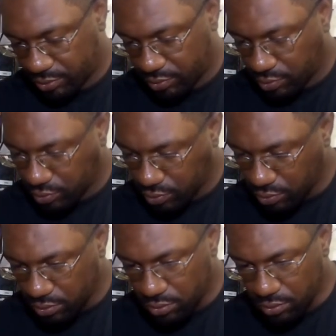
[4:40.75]

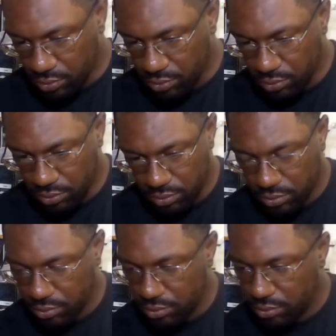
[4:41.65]

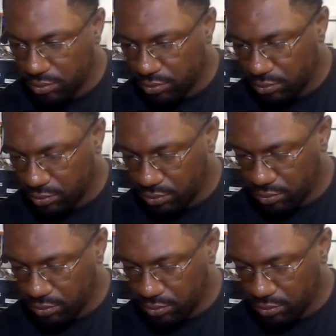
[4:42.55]
Nobody speaks.